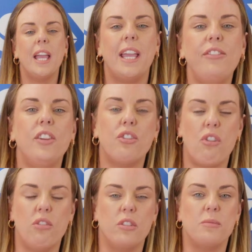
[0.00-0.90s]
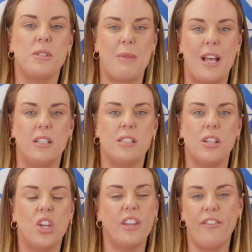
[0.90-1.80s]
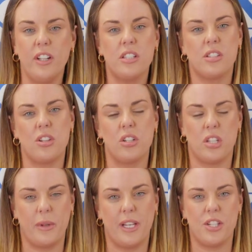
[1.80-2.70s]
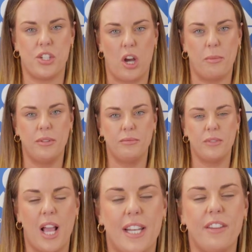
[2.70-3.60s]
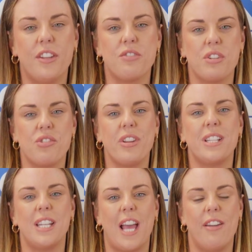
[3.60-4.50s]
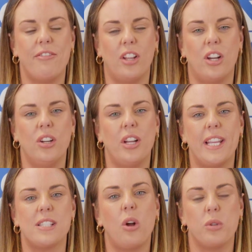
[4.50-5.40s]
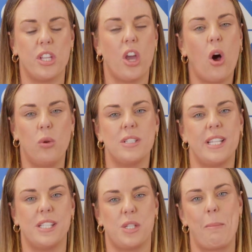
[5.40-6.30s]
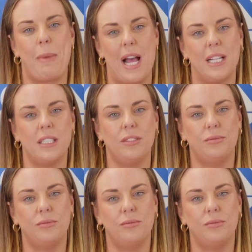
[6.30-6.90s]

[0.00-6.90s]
If your grow room smells, your filter's not doing its job. And if it's restricting airflow, it's holding your whole system back.